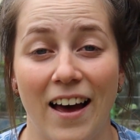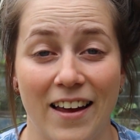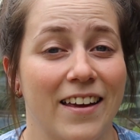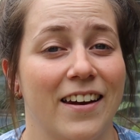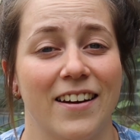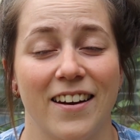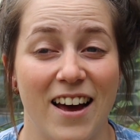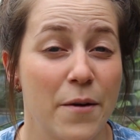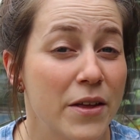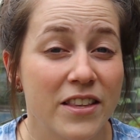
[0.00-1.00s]
I get it.
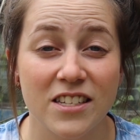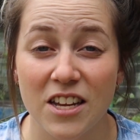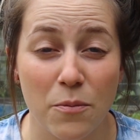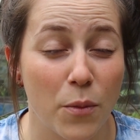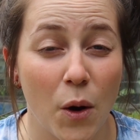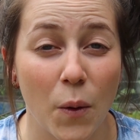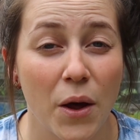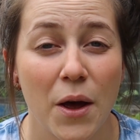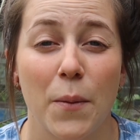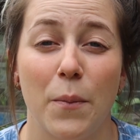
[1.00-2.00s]
I'm in the same boat.
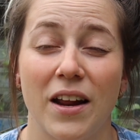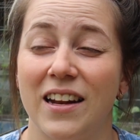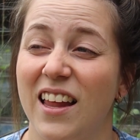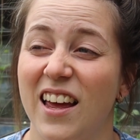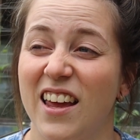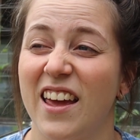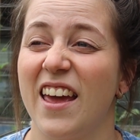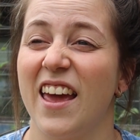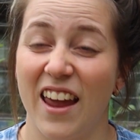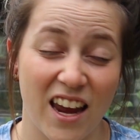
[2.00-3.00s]
But in like
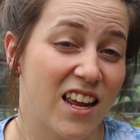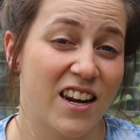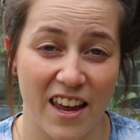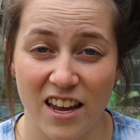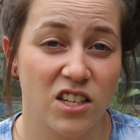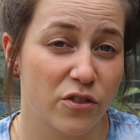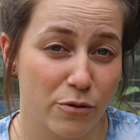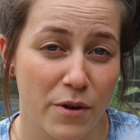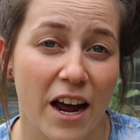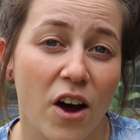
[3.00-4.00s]
80 days
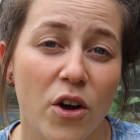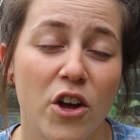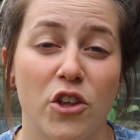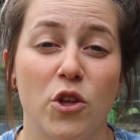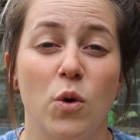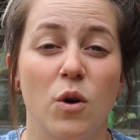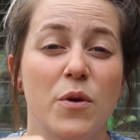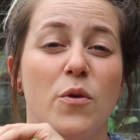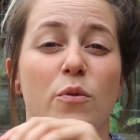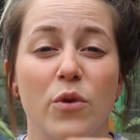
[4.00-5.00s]
from now, you will
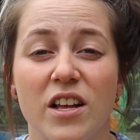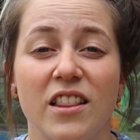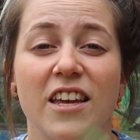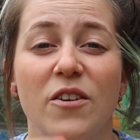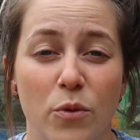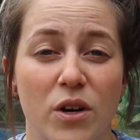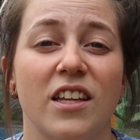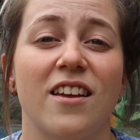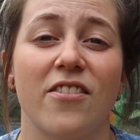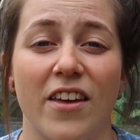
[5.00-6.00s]
be really,
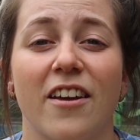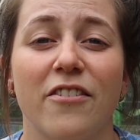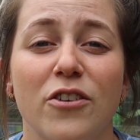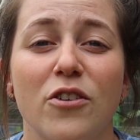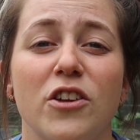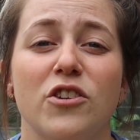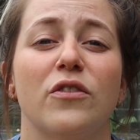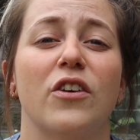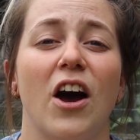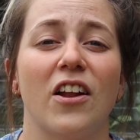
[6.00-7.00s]
really thankful that
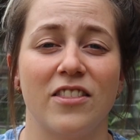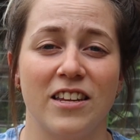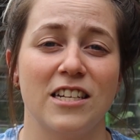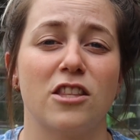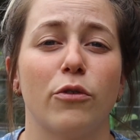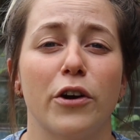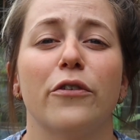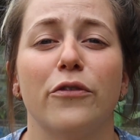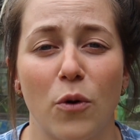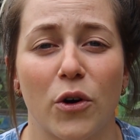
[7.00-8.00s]
you've gotten these 3
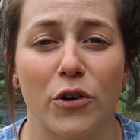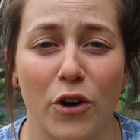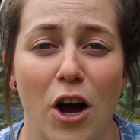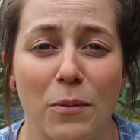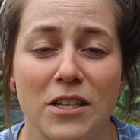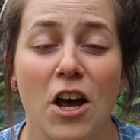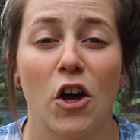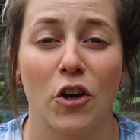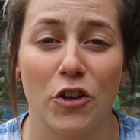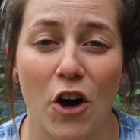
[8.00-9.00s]
or 4 crops
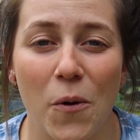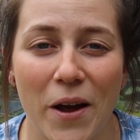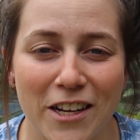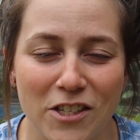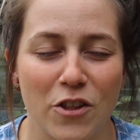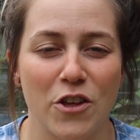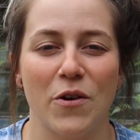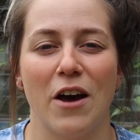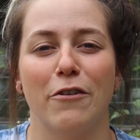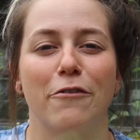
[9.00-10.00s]
going so that
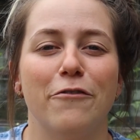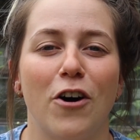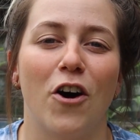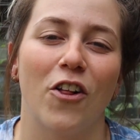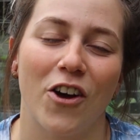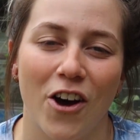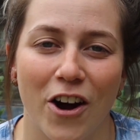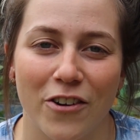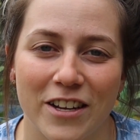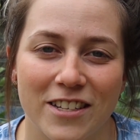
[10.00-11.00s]
you have a fall
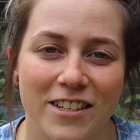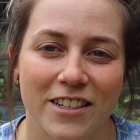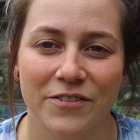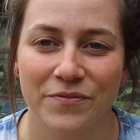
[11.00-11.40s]
harvest.